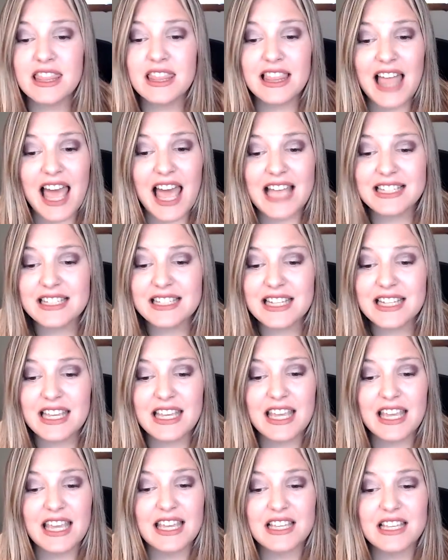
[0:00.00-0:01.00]
last
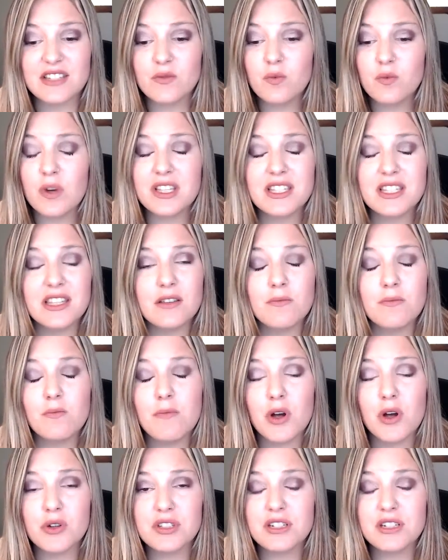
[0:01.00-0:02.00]
thing is, what's the
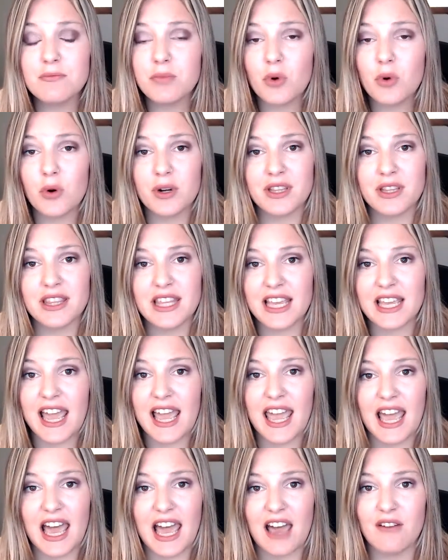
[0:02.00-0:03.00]
most important thing I
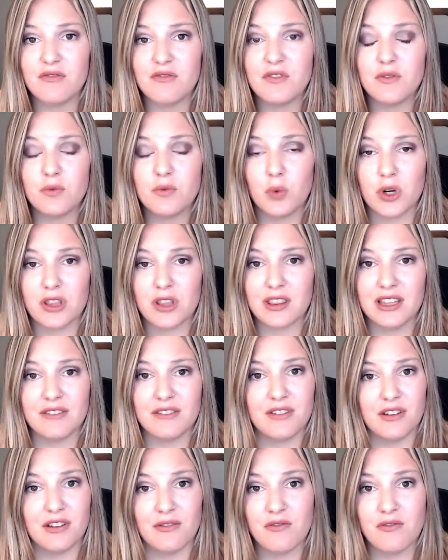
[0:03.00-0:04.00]
have worth
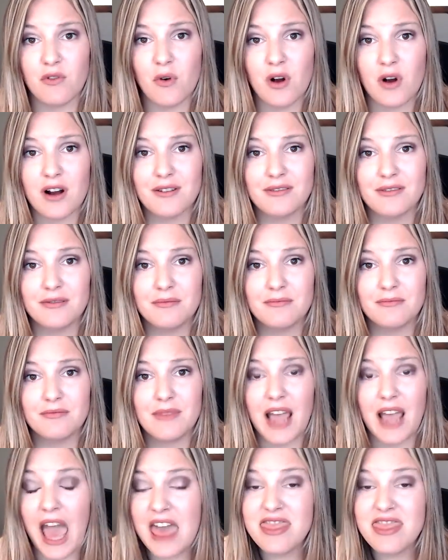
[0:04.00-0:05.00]
living for?
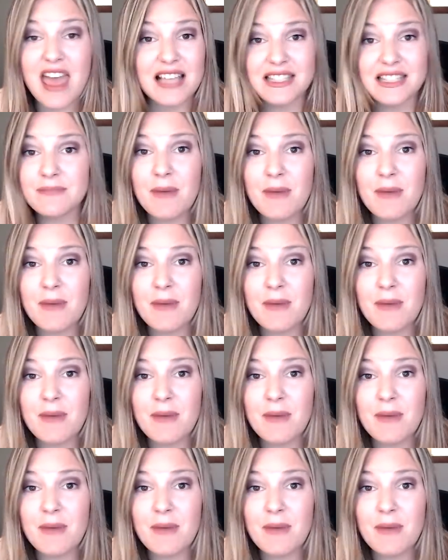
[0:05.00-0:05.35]
And that's my